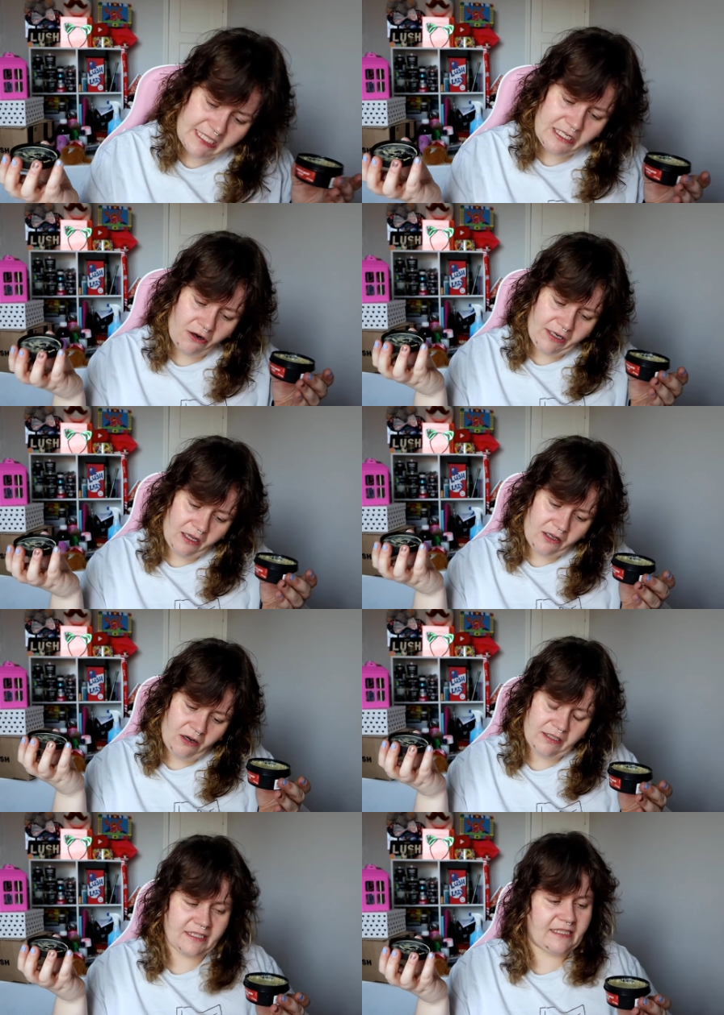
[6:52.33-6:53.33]
it's a
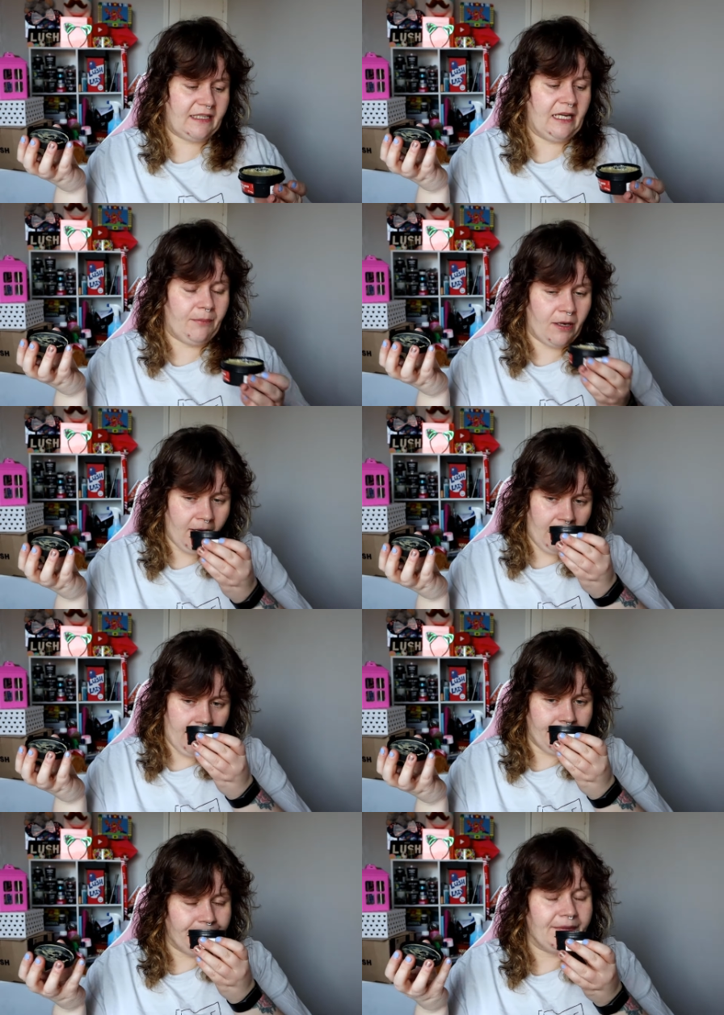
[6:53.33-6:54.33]
non-alcoholic sake, but
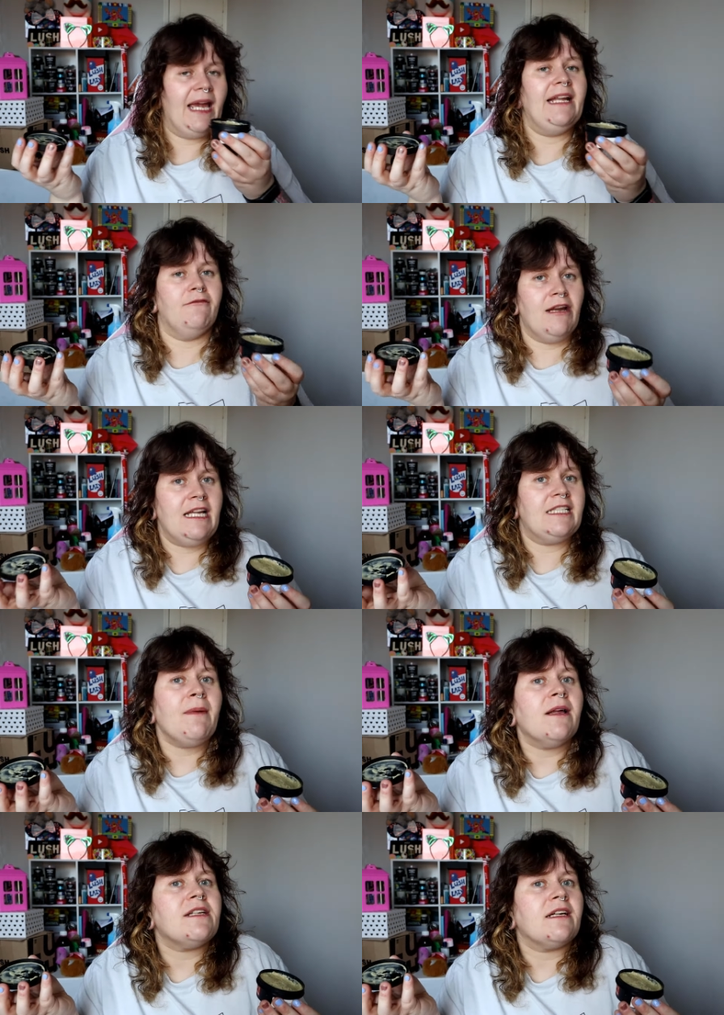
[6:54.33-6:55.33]
it really
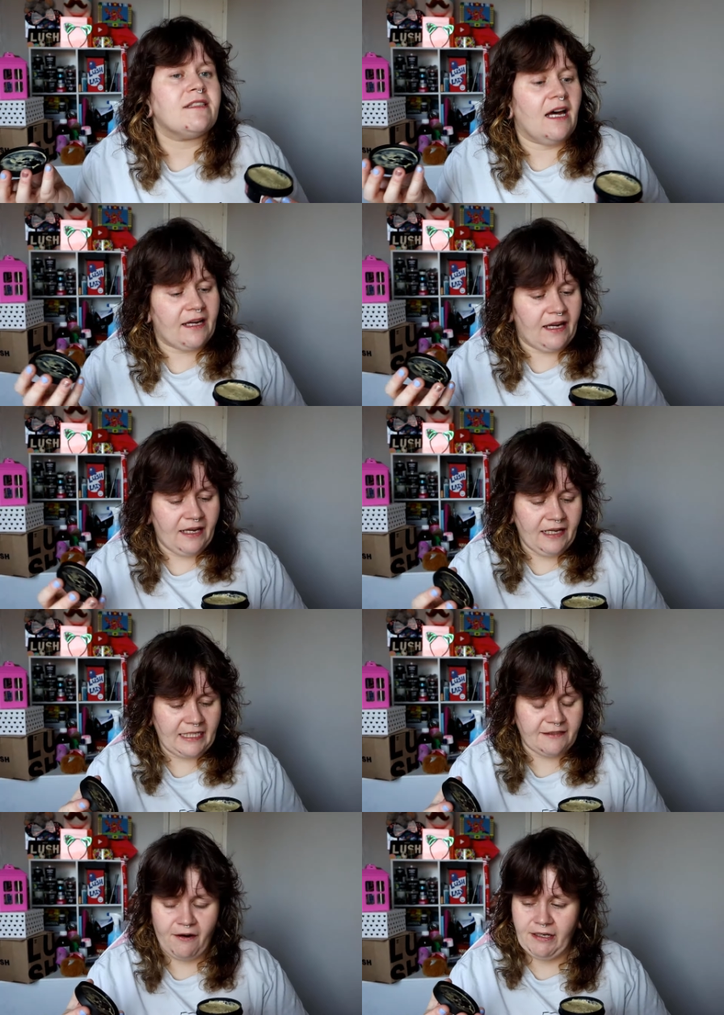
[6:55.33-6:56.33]
smells like sake.
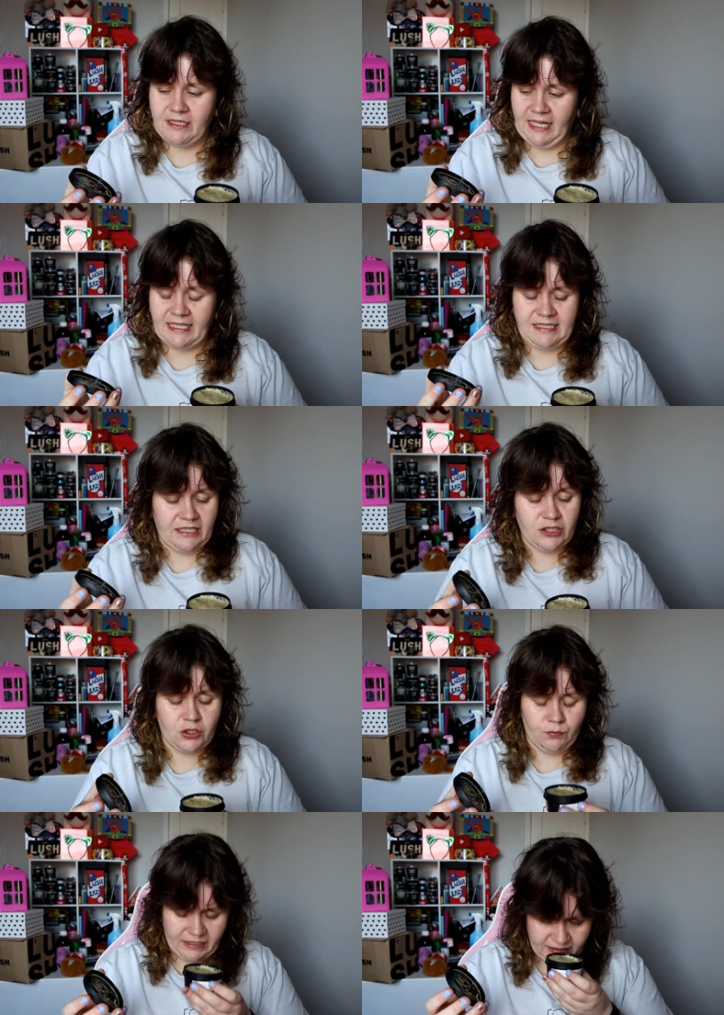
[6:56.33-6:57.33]
It's very like I say
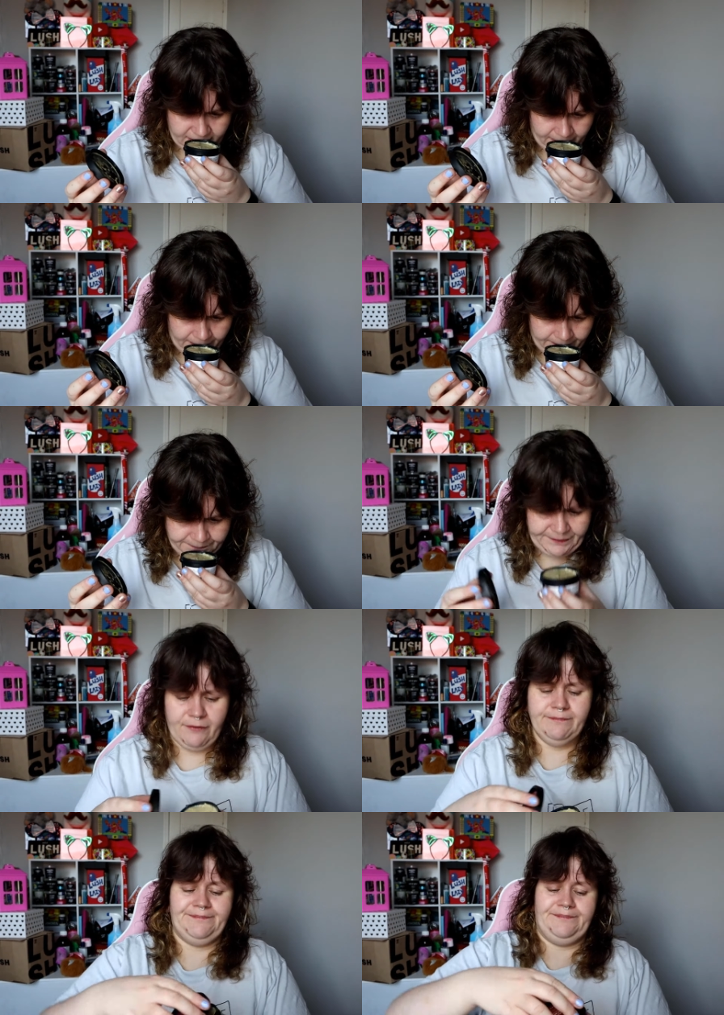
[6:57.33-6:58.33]
sweet and
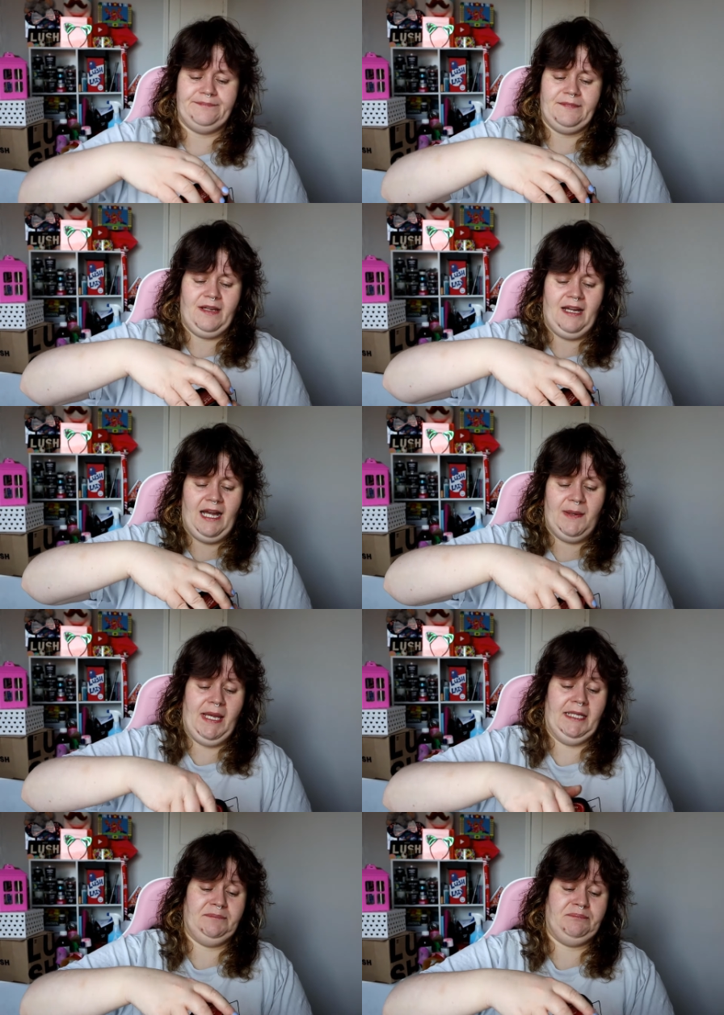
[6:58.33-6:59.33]
mm, I
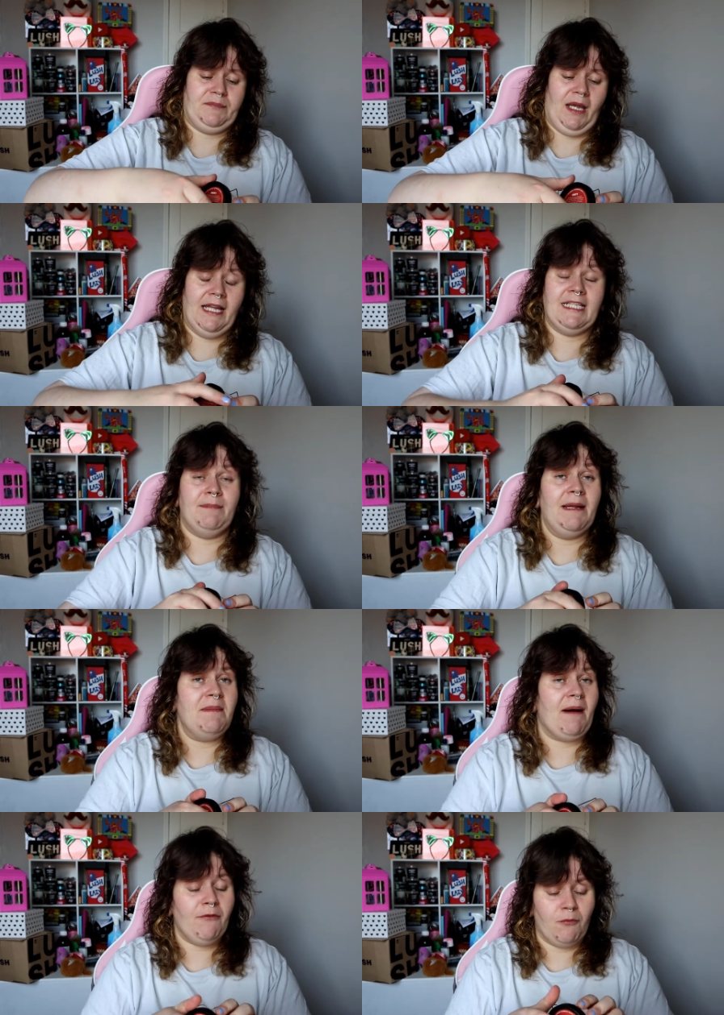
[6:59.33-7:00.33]
mean, it's made
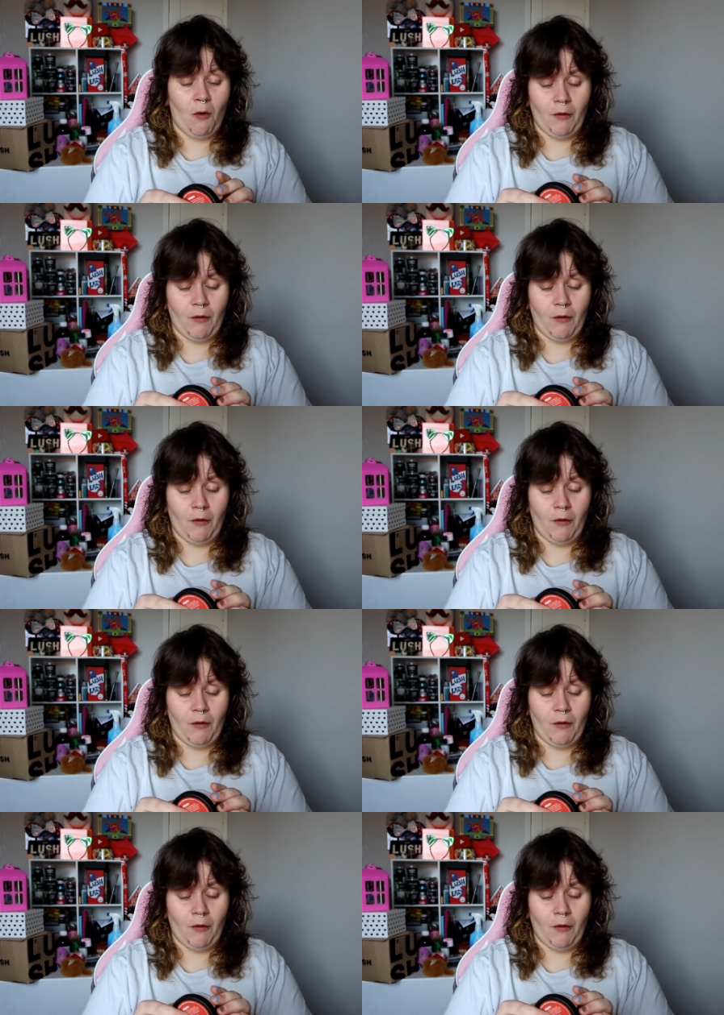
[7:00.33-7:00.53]
me mouth